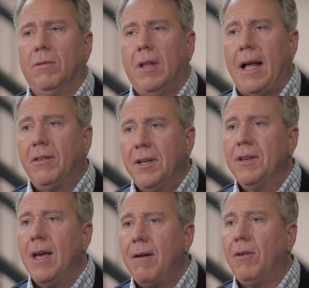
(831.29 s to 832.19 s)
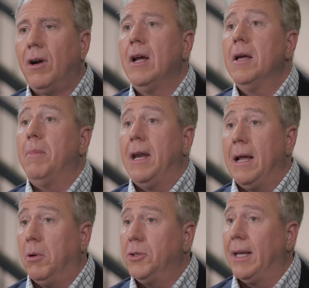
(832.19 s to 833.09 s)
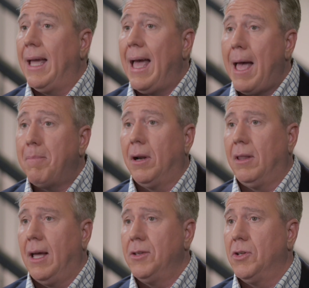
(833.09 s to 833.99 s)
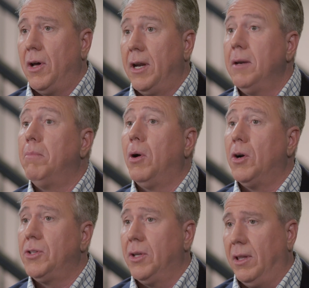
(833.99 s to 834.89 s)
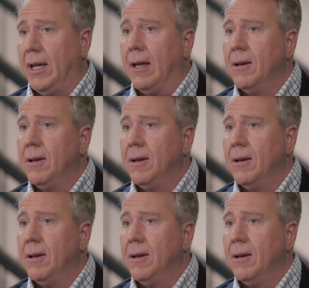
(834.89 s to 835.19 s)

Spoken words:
likely never been able to capitalize on it personally.